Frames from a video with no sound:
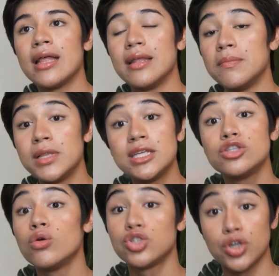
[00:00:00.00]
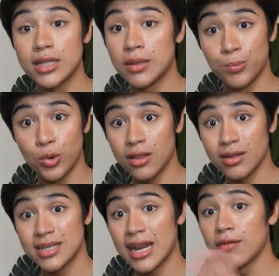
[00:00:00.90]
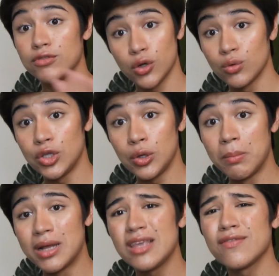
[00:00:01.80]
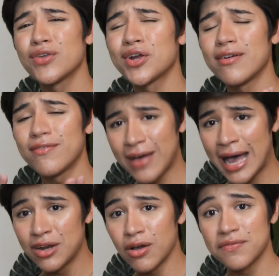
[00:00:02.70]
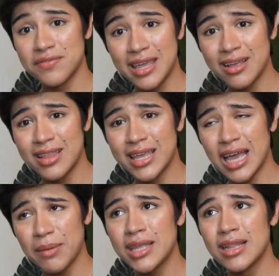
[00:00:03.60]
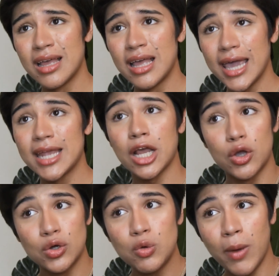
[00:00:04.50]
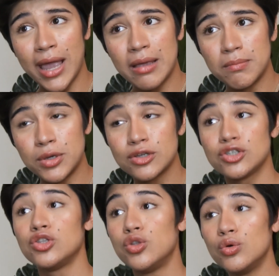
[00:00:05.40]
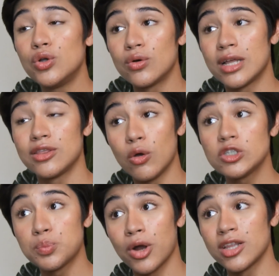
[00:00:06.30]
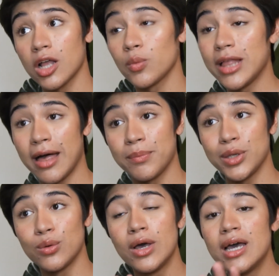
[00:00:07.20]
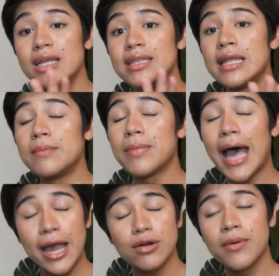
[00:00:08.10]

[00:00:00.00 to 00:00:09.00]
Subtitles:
then please don't try the products that I have showed you. But if you're a fan of tingling, I mean in a good way, because you do know that those products will help you, then I